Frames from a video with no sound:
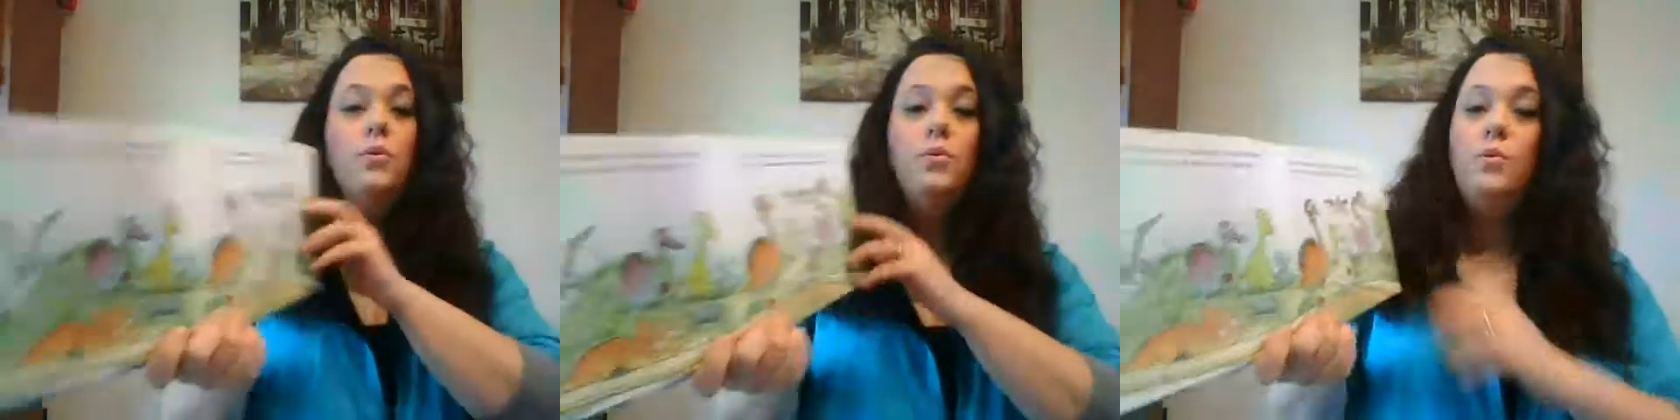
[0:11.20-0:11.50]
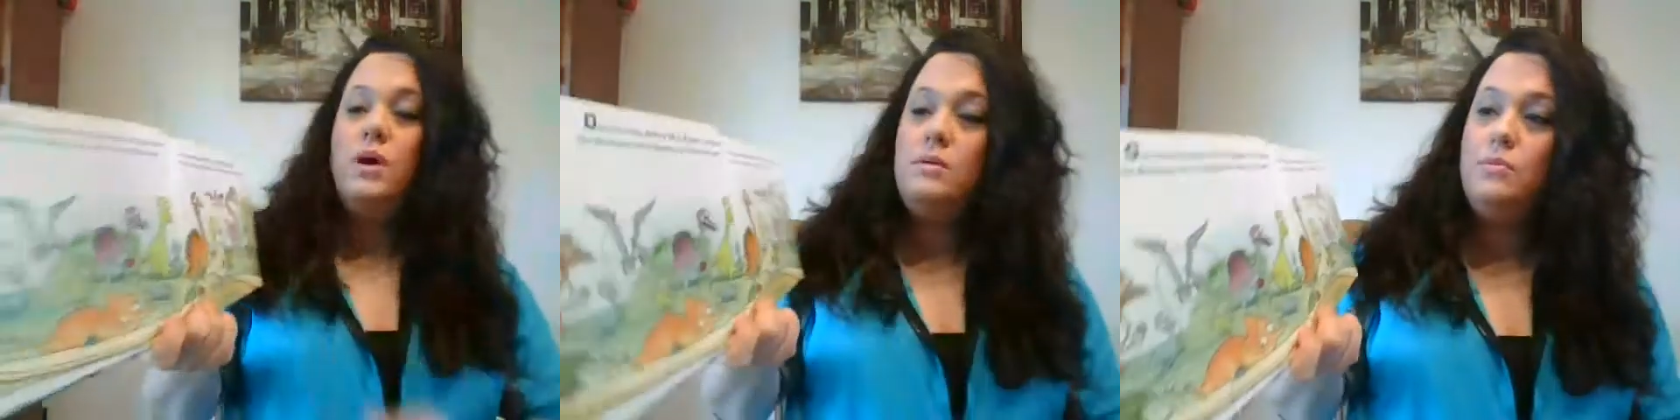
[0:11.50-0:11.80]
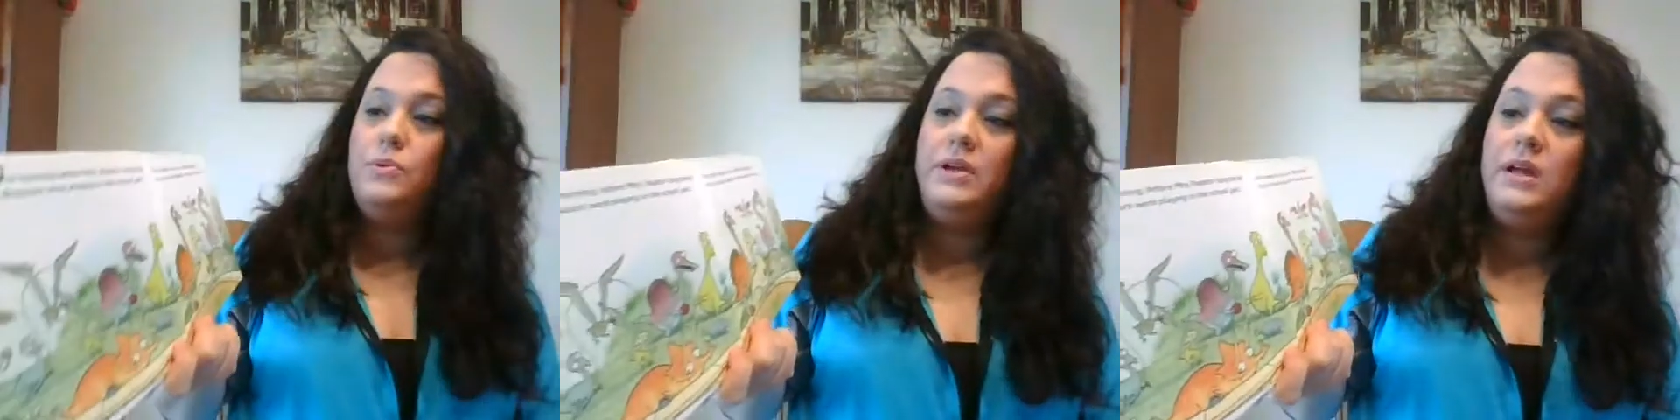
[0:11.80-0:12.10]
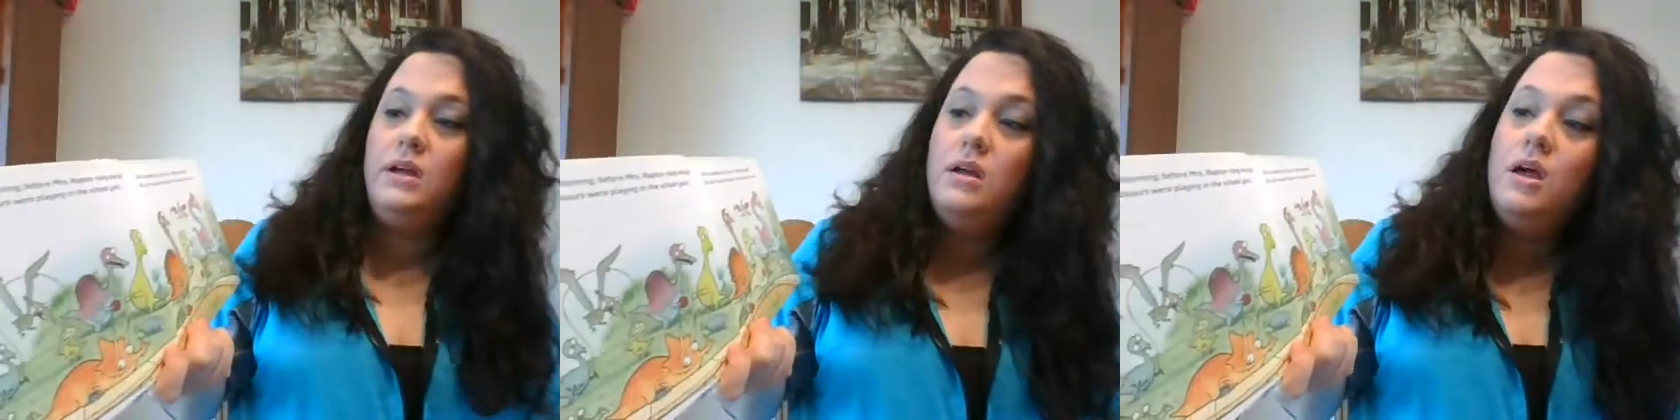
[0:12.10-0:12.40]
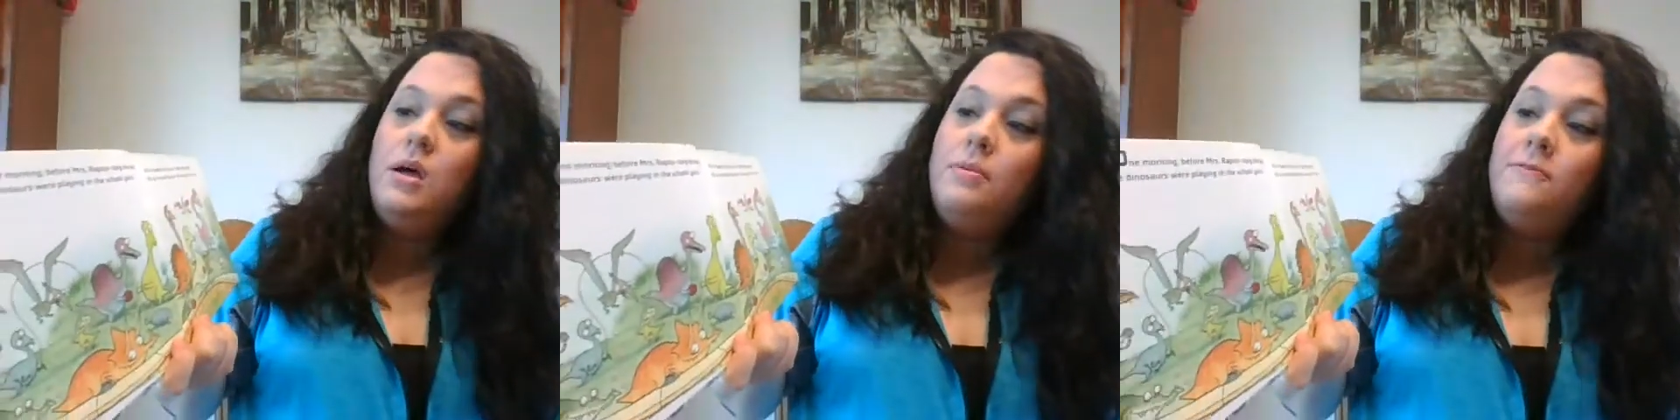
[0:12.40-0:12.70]
One morning,
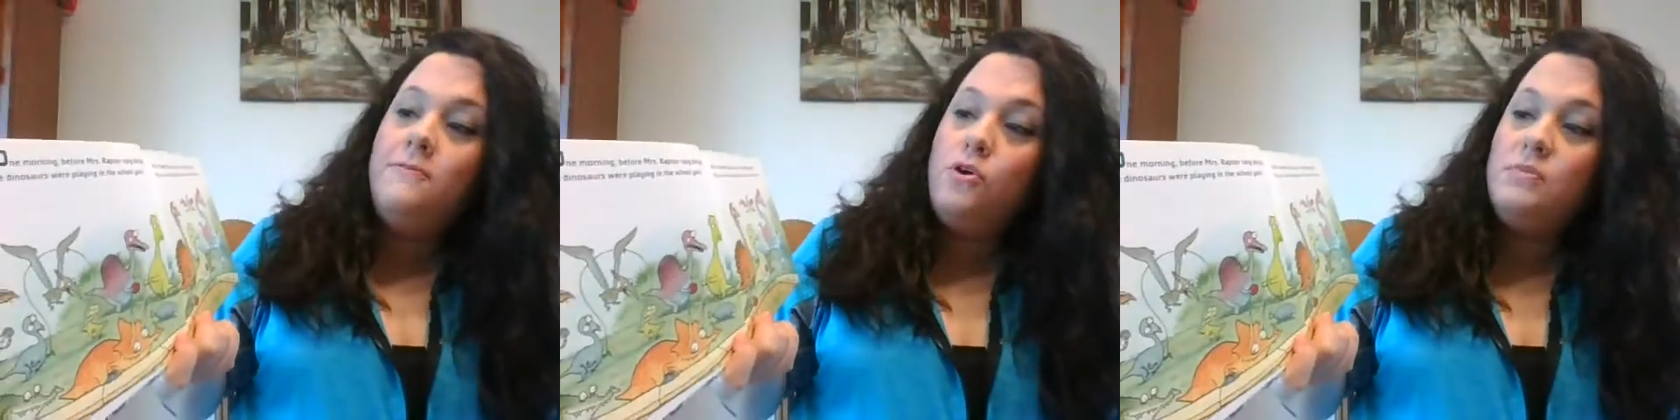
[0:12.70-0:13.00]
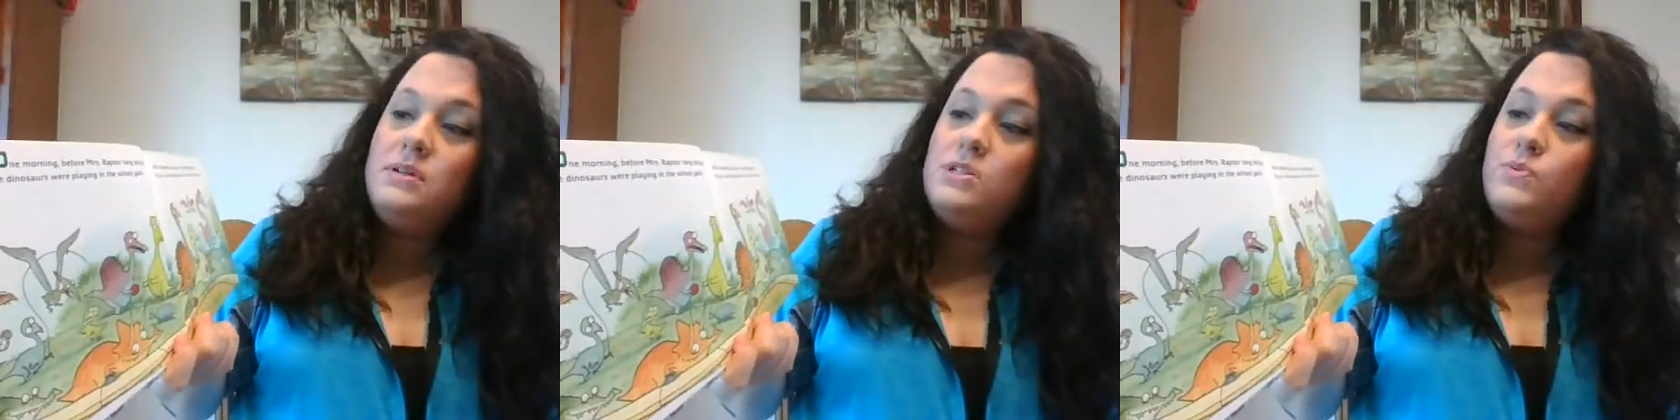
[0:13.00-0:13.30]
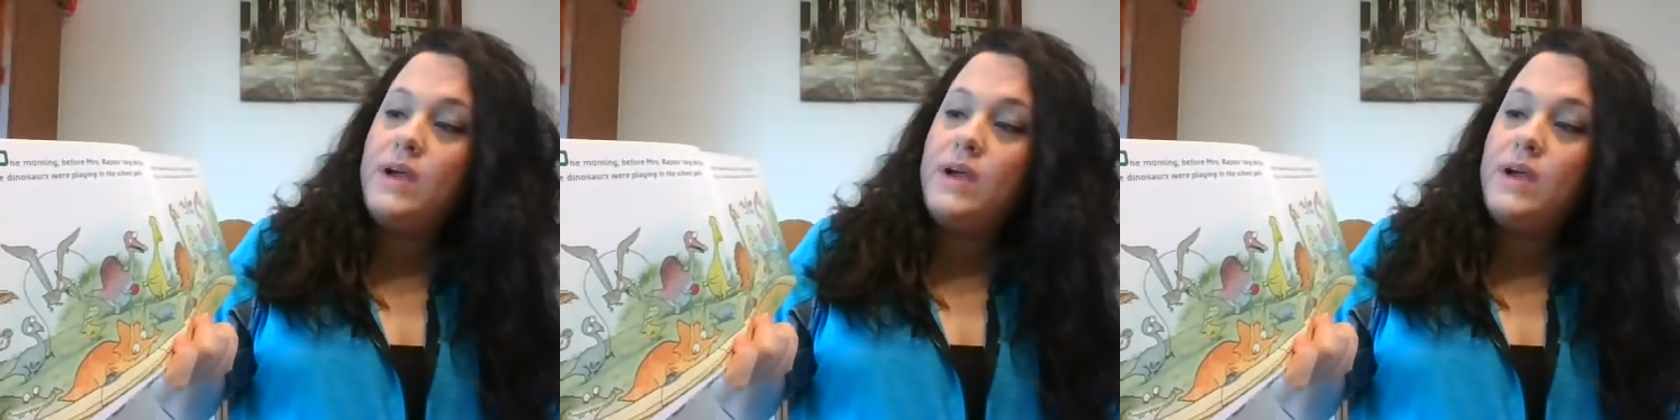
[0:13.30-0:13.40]
before Mrs.